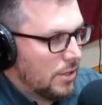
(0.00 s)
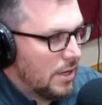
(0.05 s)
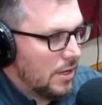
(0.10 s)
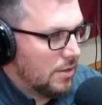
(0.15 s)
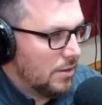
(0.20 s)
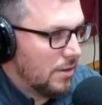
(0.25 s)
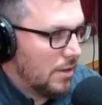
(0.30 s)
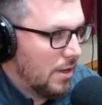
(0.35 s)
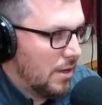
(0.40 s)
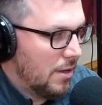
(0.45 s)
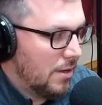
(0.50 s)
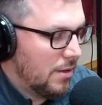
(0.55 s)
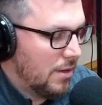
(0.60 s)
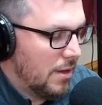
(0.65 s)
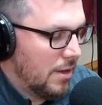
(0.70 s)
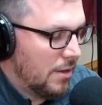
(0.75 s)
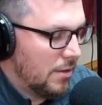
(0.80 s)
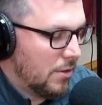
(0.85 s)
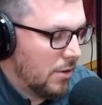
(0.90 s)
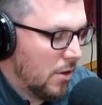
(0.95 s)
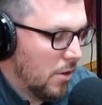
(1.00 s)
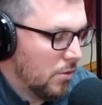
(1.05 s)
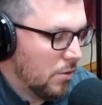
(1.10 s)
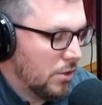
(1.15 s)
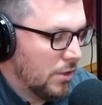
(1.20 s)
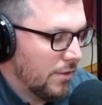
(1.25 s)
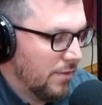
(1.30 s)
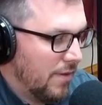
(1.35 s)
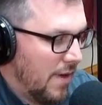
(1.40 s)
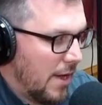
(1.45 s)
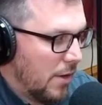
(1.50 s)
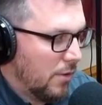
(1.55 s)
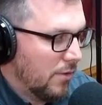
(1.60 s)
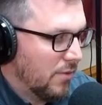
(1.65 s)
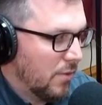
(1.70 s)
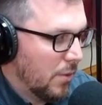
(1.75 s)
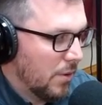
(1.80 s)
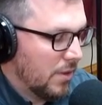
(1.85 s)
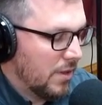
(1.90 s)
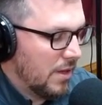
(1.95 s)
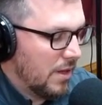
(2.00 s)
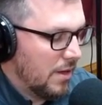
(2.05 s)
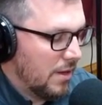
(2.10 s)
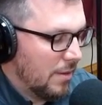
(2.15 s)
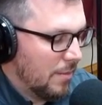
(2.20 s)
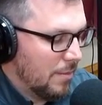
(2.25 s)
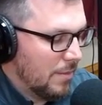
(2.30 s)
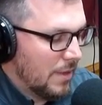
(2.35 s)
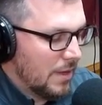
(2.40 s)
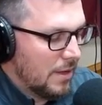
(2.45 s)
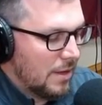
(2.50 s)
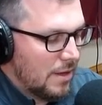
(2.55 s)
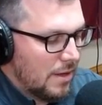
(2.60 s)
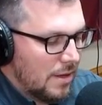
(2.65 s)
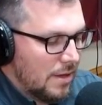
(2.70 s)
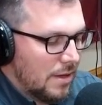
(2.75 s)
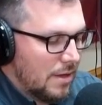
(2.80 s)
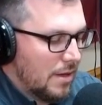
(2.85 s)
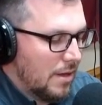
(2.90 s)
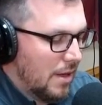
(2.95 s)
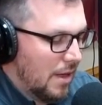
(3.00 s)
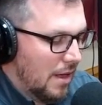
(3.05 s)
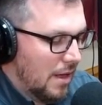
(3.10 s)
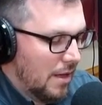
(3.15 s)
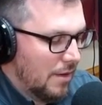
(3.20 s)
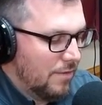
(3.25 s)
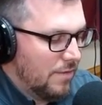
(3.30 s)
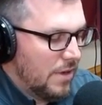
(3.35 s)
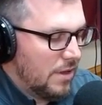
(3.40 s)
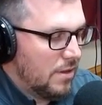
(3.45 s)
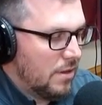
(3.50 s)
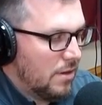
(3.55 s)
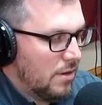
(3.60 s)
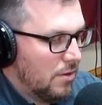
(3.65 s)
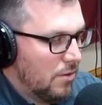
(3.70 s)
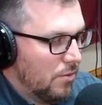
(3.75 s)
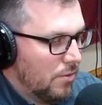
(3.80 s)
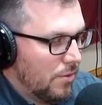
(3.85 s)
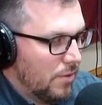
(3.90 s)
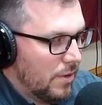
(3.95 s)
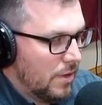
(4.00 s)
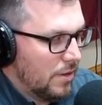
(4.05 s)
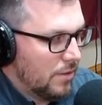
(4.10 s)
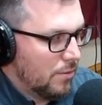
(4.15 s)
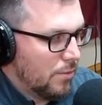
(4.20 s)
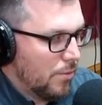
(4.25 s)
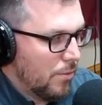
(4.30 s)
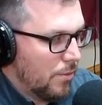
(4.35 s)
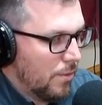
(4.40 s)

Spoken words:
He's coached a Final Four team. VCU is,